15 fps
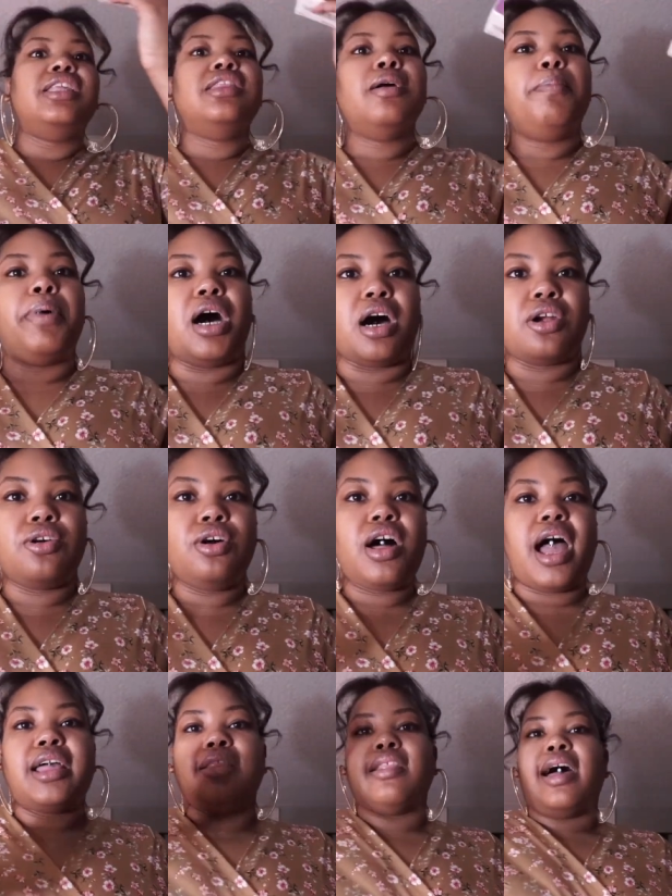in the bottle,
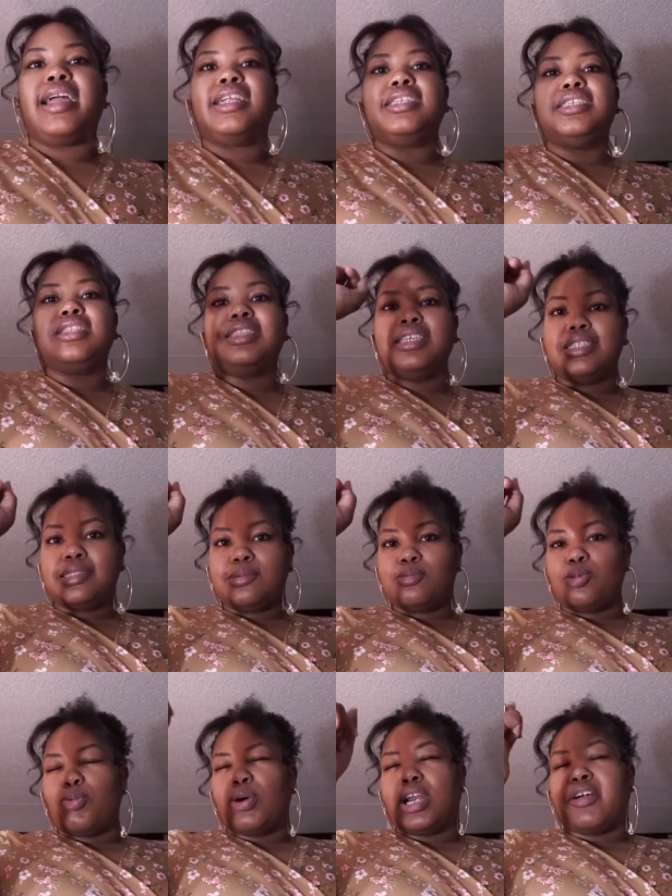I liked this,
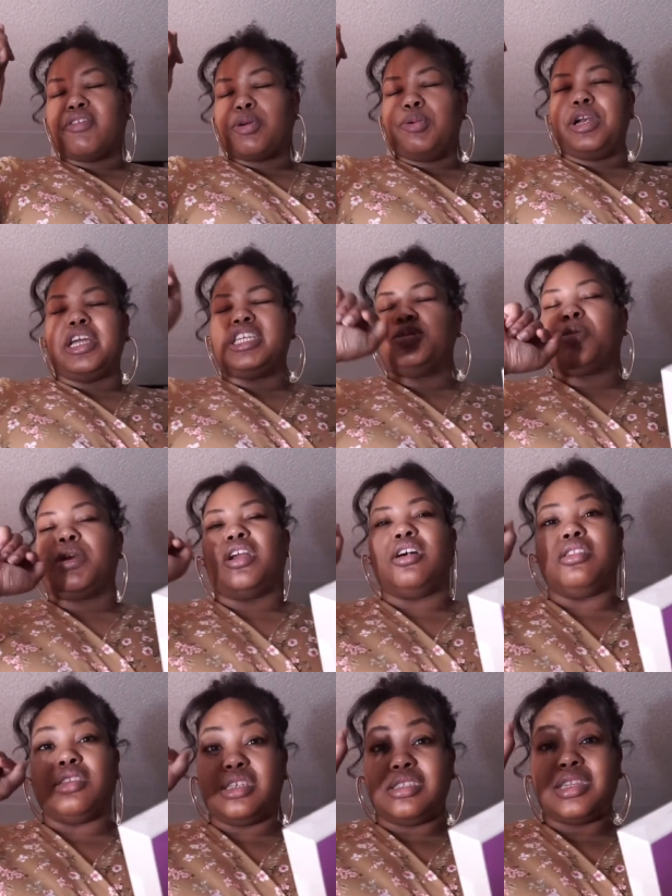whatever when I sprayed
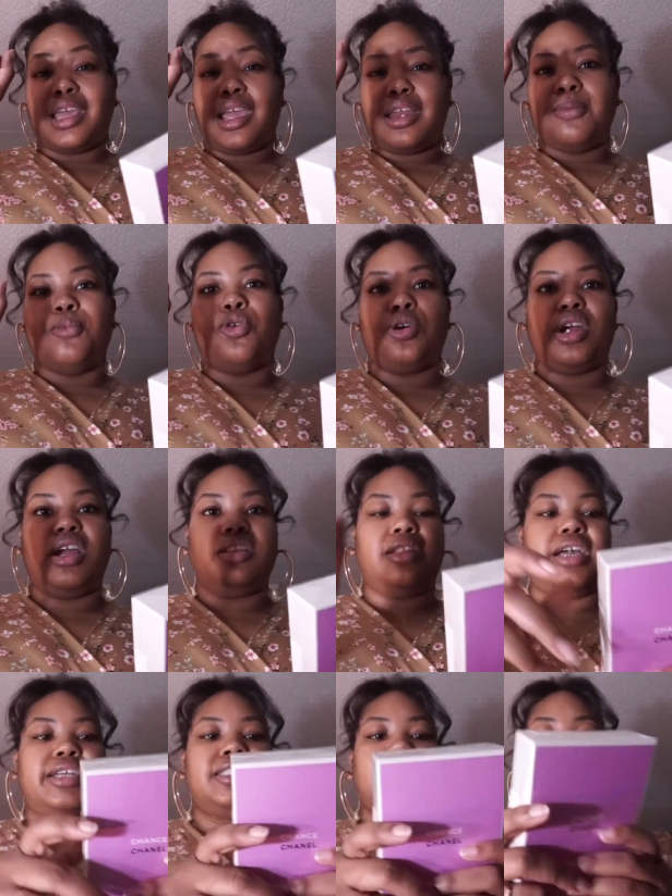on this hand more, I
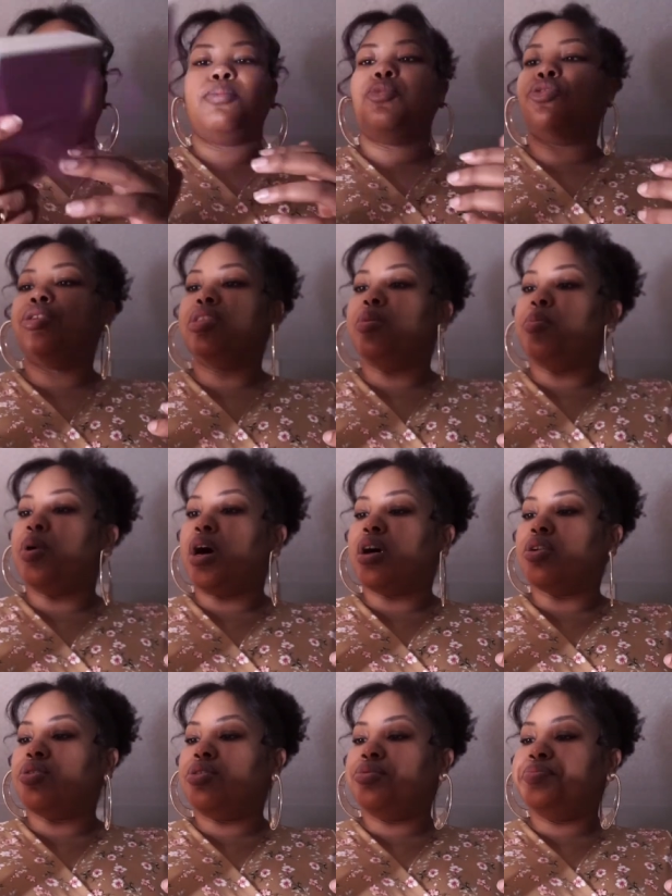liked it more in the
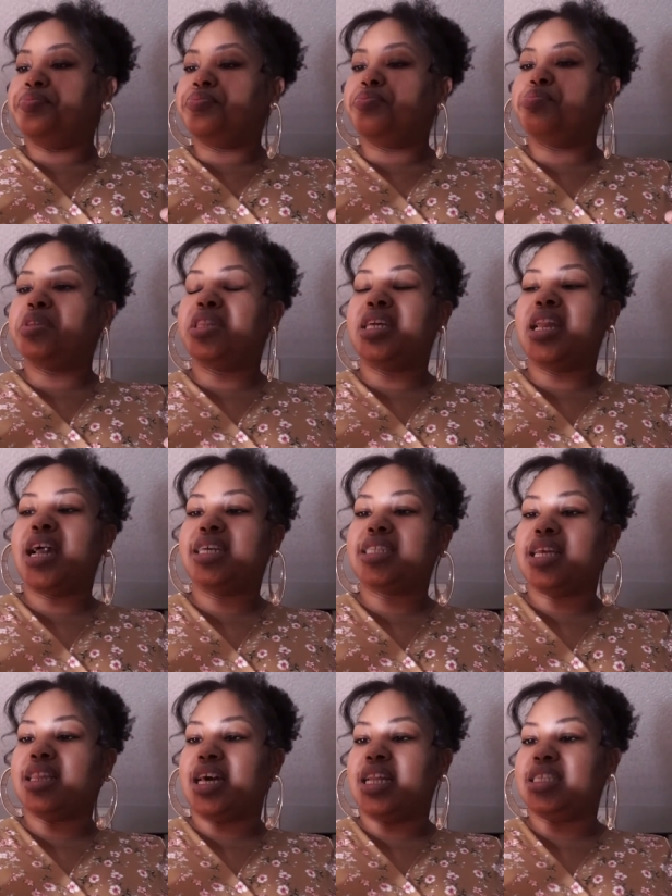bottle. But then as
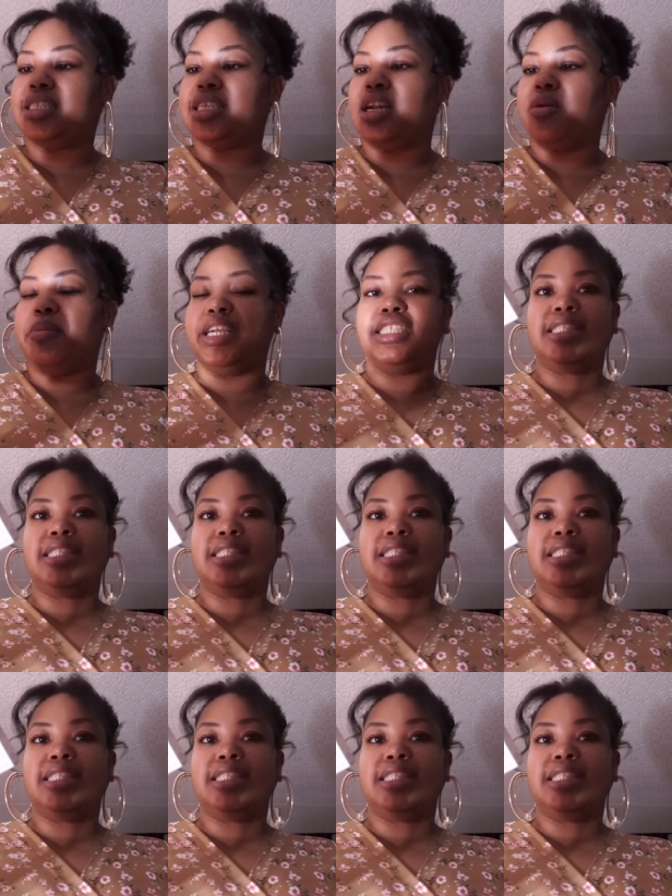I let it sit on my